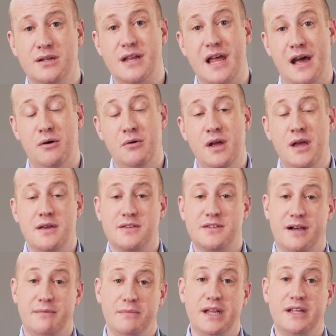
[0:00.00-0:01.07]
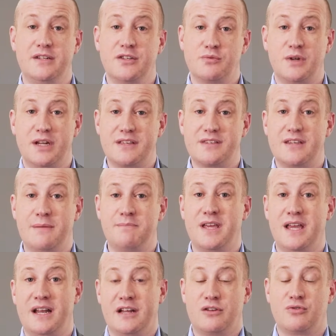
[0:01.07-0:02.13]
Now, some lenders will accept
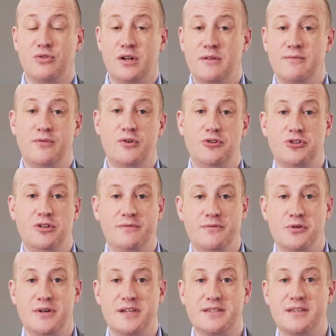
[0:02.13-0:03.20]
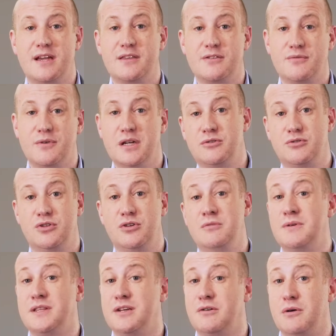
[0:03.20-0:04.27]
the electronic version of your SA 302,
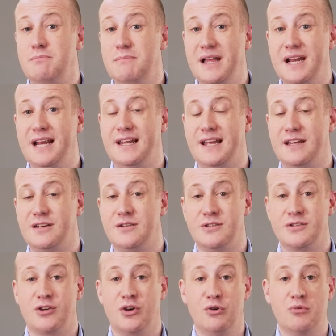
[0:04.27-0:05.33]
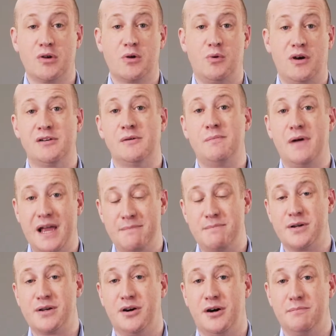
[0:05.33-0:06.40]
but there are many lenders who require a
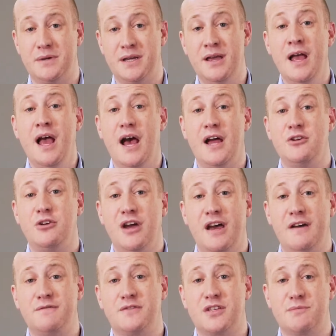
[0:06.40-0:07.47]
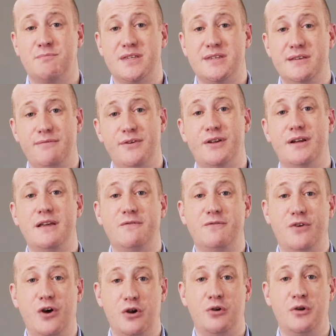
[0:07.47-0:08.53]
paper copy, and you have to specifically
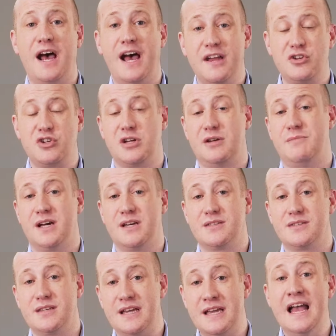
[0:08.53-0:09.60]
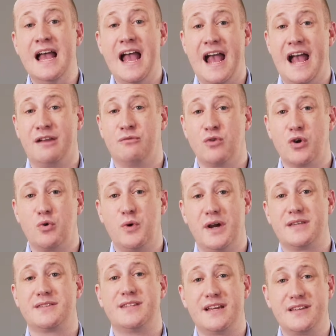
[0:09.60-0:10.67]
phone HMRC and
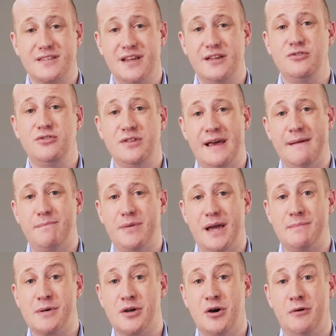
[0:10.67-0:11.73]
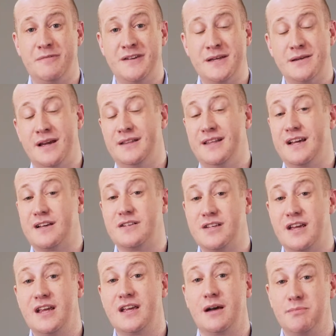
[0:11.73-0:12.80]
request they send you that paper copy. And that can
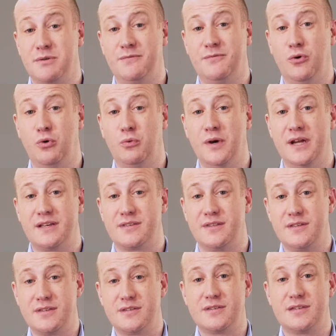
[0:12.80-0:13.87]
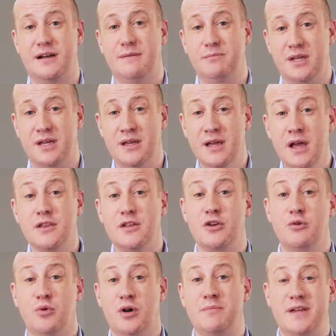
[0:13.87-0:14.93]
take up to 4 weeks. So this is something that
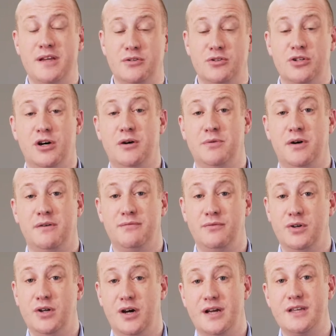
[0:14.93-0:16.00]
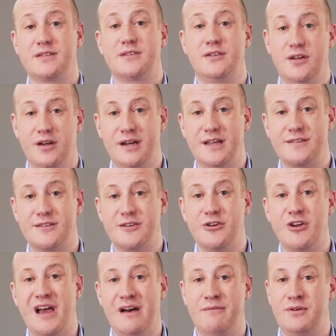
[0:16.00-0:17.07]
you want to be on top of nice and early so
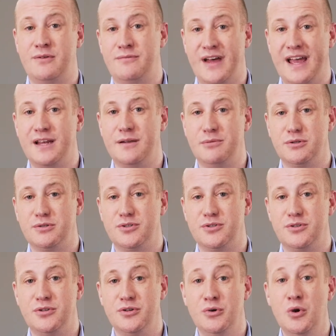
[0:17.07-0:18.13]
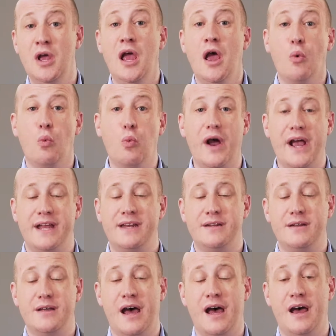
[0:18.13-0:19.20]
you have it available to you
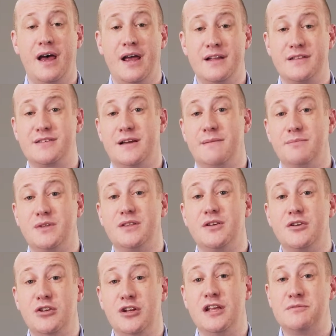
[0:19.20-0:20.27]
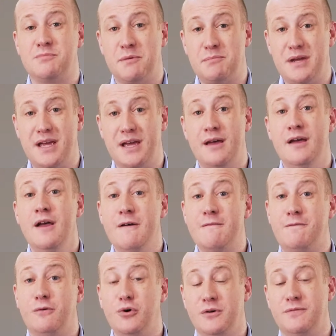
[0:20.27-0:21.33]
when it's something that you need to prepare
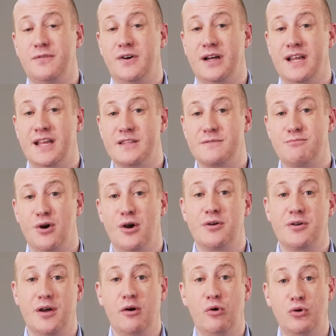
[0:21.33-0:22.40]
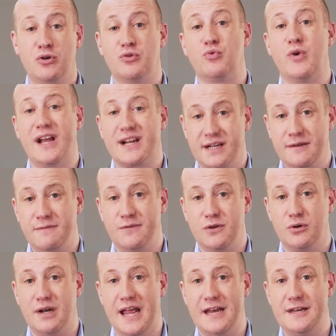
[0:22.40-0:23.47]
for your finance broker or directly for
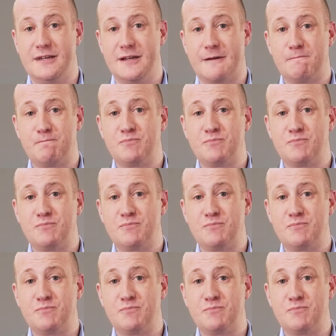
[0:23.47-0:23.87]
your lender.